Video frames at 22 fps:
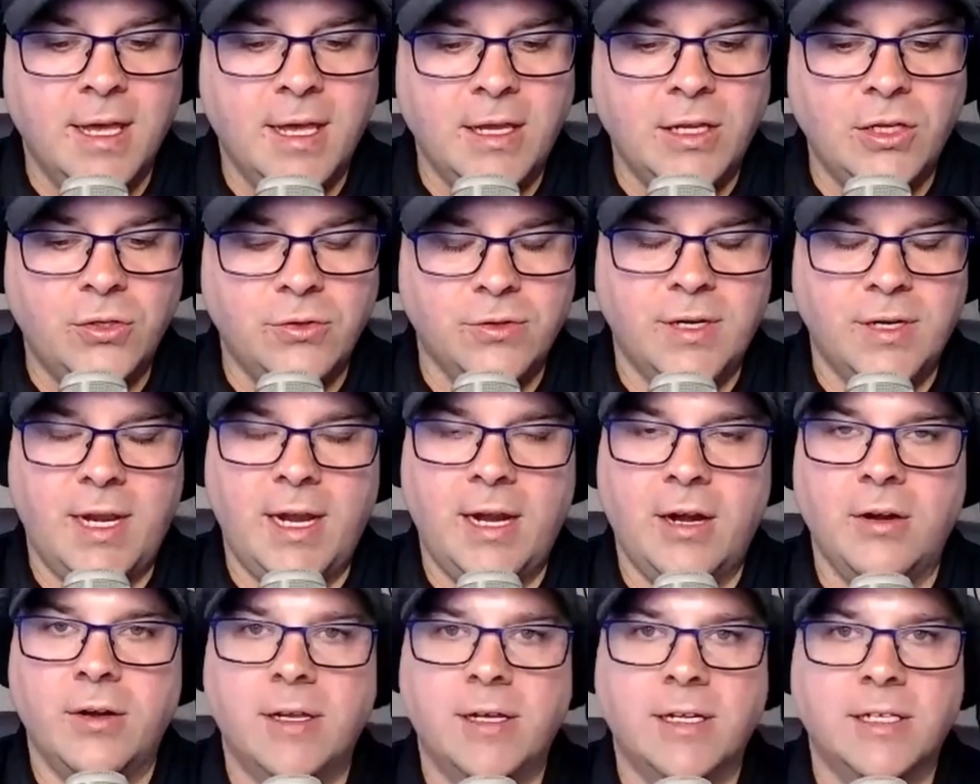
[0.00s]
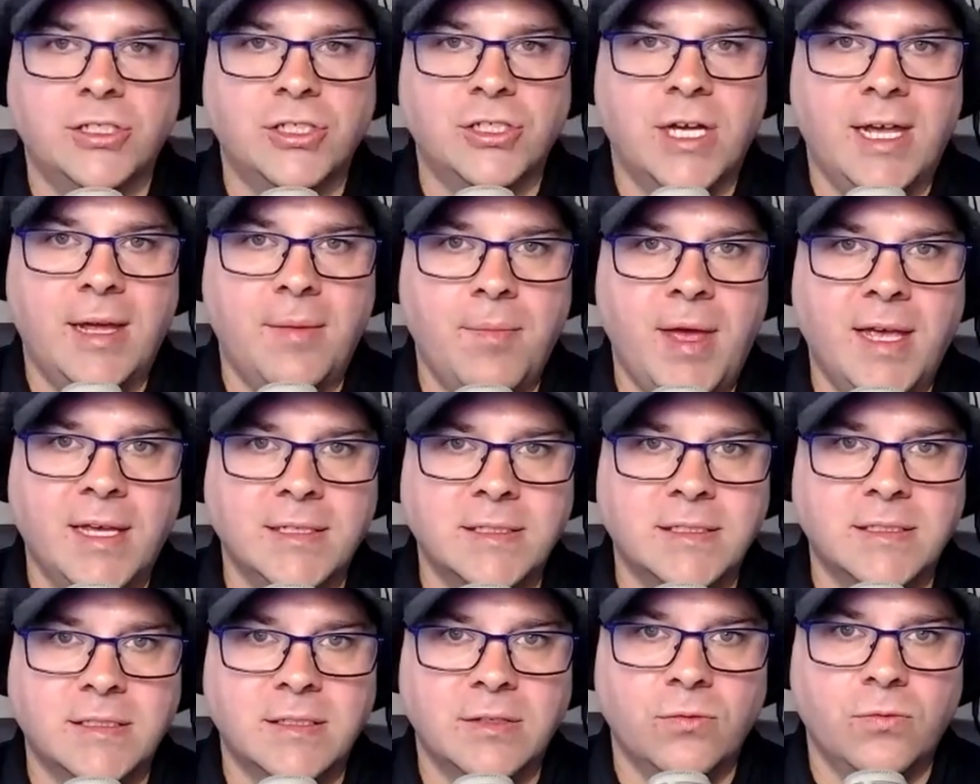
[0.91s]
You're inheriting a giant
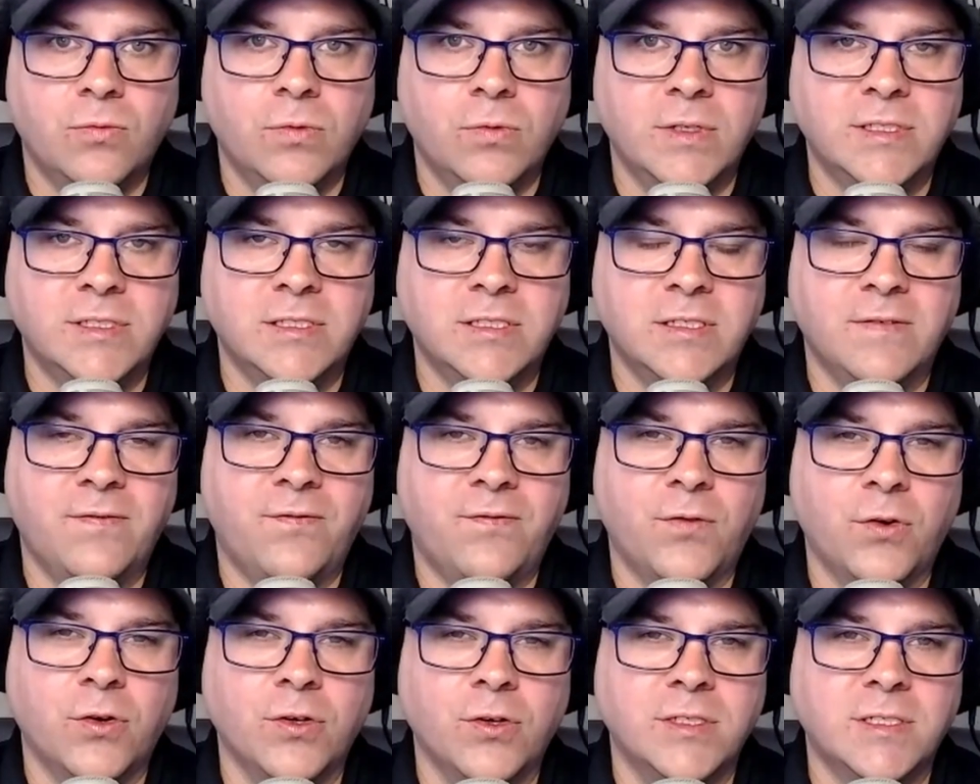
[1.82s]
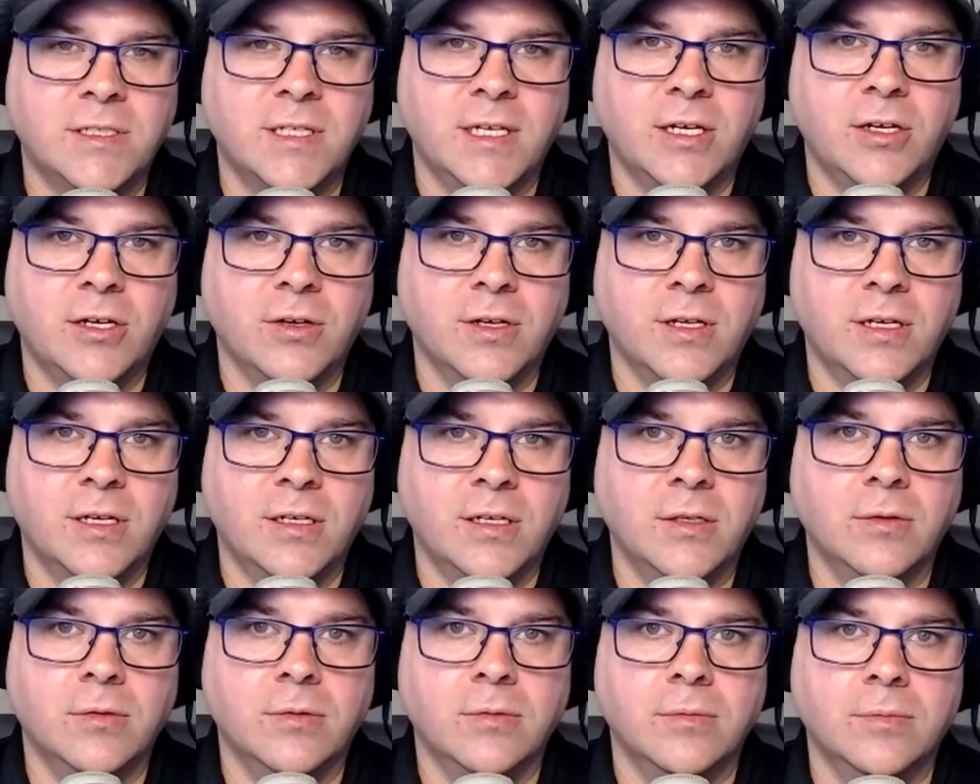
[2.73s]
mess. What's the first thing you're going to
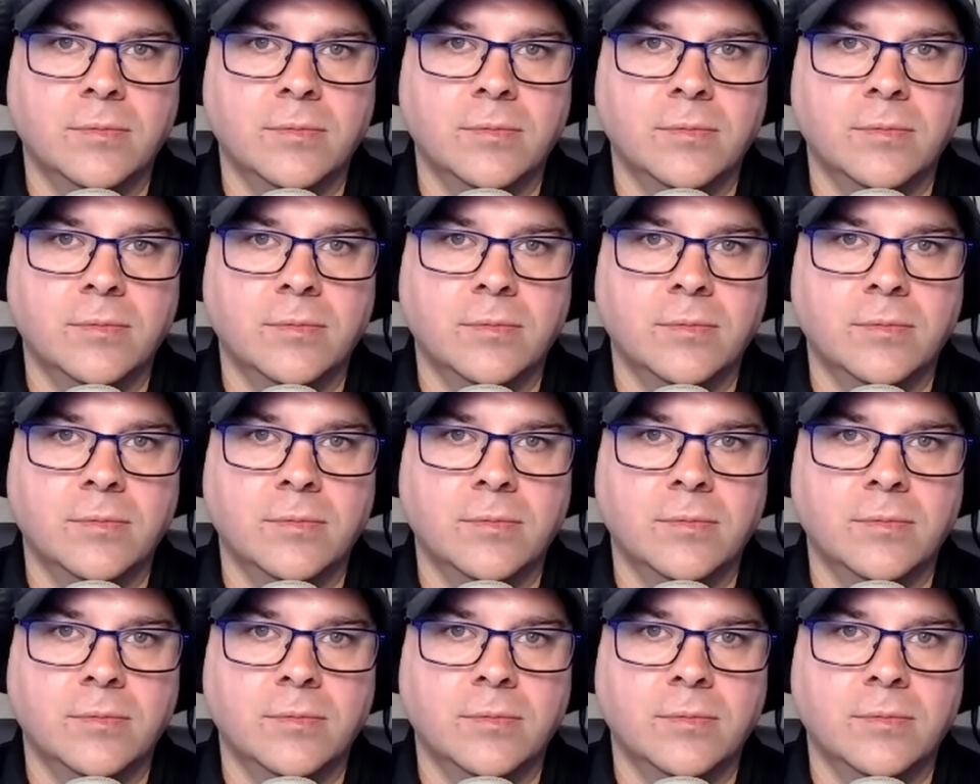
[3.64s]
do?